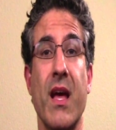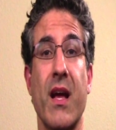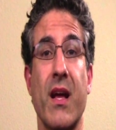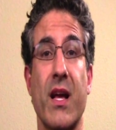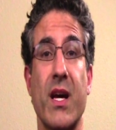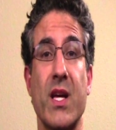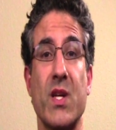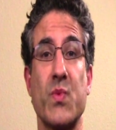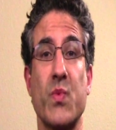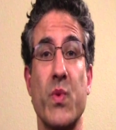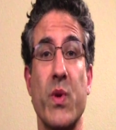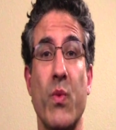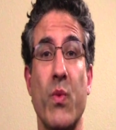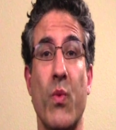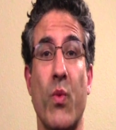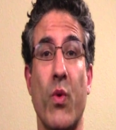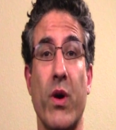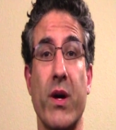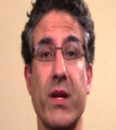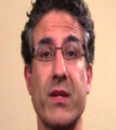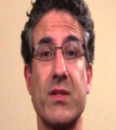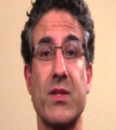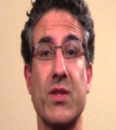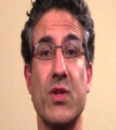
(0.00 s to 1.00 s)
because we
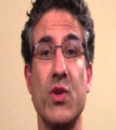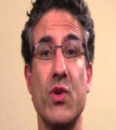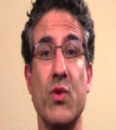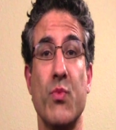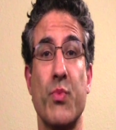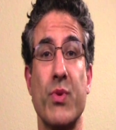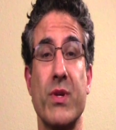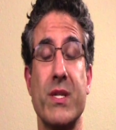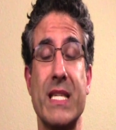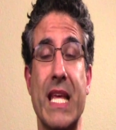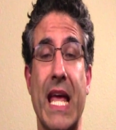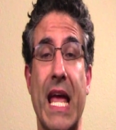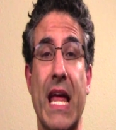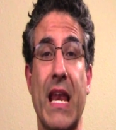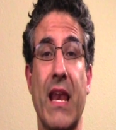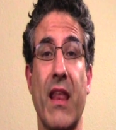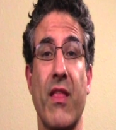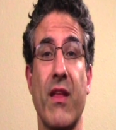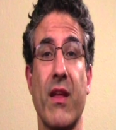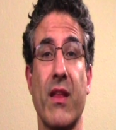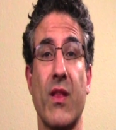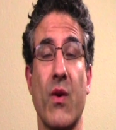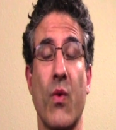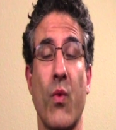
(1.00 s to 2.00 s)
want to pretend
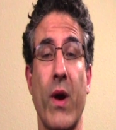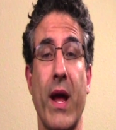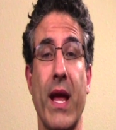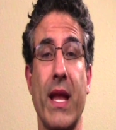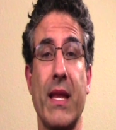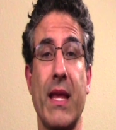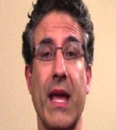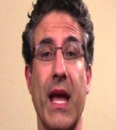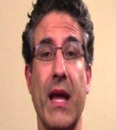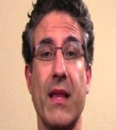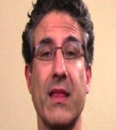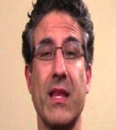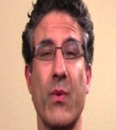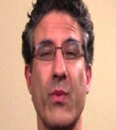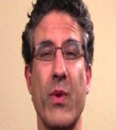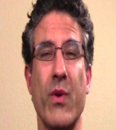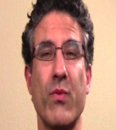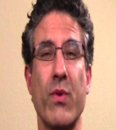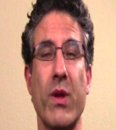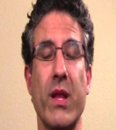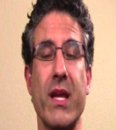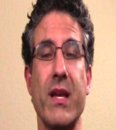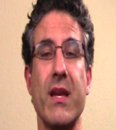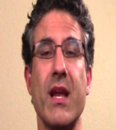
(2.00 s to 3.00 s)
that the weight gain that we
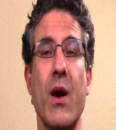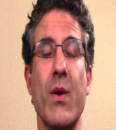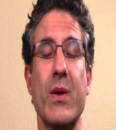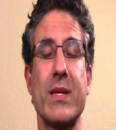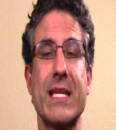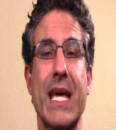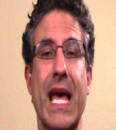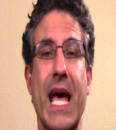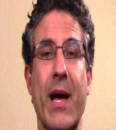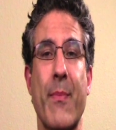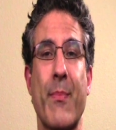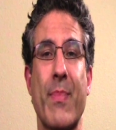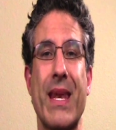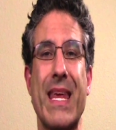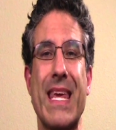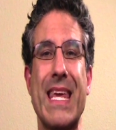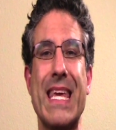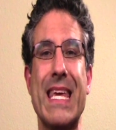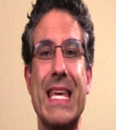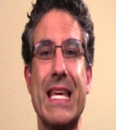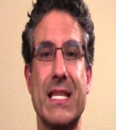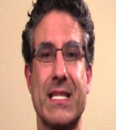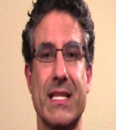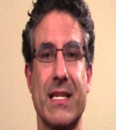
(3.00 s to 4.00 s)
really know is happening
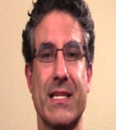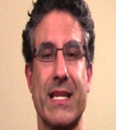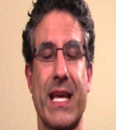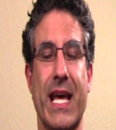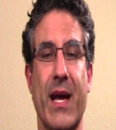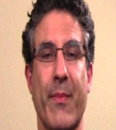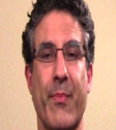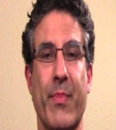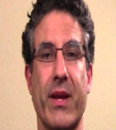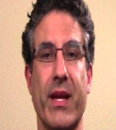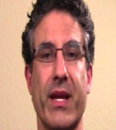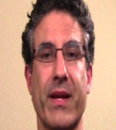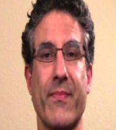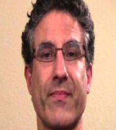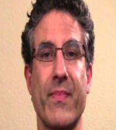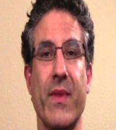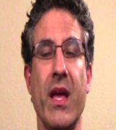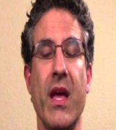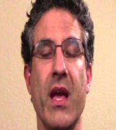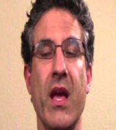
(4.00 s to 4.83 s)
isn't happening.